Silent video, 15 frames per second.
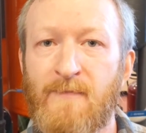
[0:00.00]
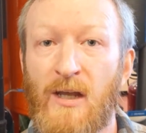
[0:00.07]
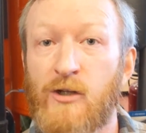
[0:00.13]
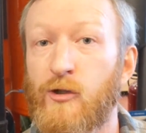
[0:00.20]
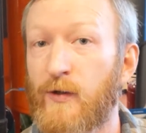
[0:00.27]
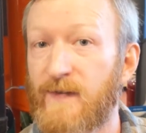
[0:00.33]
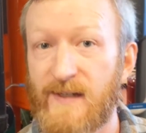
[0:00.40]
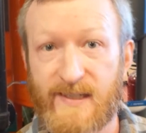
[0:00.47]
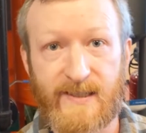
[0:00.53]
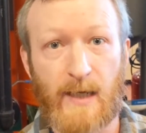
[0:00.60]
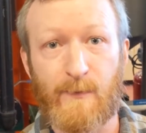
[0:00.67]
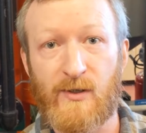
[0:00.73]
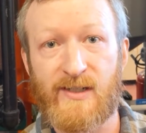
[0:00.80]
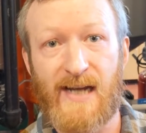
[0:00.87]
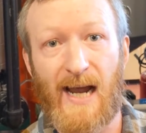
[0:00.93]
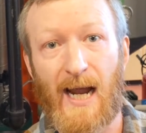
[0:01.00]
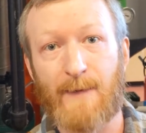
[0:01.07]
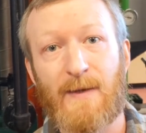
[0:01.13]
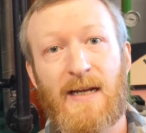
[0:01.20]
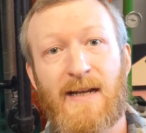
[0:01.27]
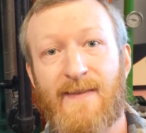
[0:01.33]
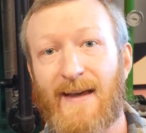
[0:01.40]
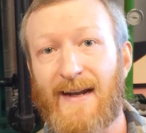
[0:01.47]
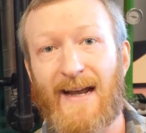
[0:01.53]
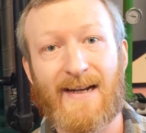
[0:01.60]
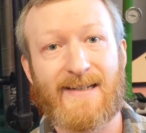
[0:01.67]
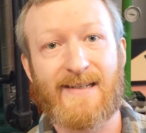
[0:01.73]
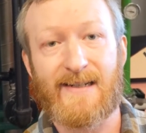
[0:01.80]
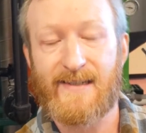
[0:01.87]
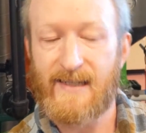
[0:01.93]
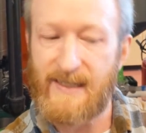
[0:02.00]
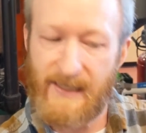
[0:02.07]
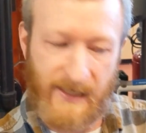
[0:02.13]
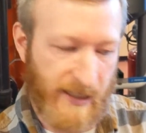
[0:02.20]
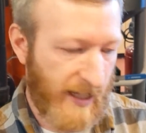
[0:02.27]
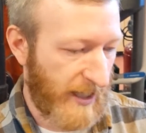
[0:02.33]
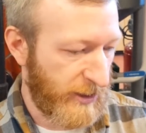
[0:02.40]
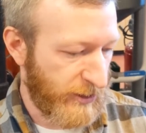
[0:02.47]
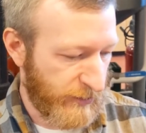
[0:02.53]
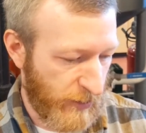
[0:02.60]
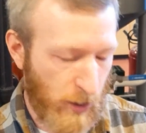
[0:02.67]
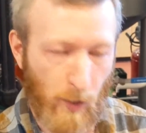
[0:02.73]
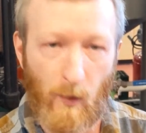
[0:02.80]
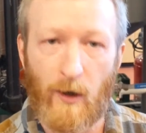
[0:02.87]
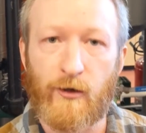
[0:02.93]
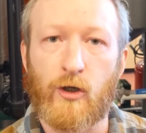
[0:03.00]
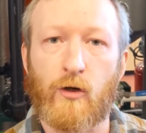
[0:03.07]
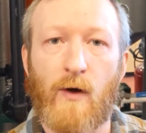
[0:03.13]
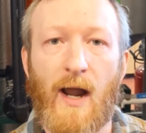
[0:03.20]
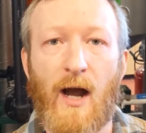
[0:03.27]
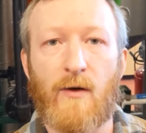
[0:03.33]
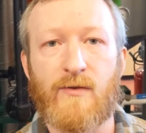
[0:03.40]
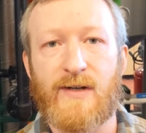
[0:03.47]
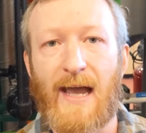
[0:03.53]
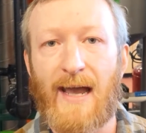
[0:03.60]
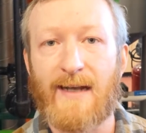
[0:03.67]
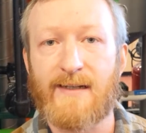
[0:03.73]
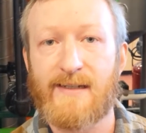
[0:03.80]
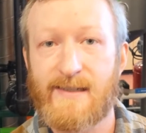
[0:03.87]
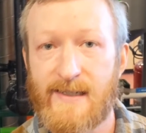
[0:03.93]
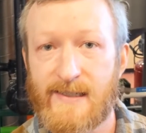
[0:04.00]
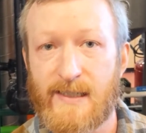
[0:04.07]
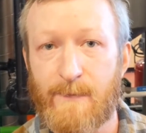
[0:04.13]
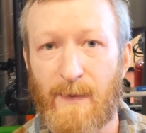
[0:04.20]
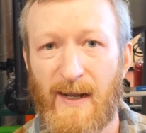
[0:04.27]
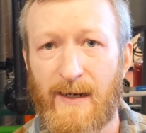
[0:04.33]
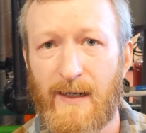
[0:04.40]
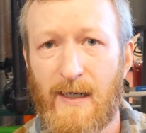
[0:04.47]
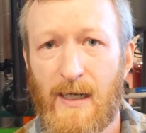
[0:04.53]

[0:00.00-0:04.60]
During the summertime, that excess heat can kind of just go underground and dissipate.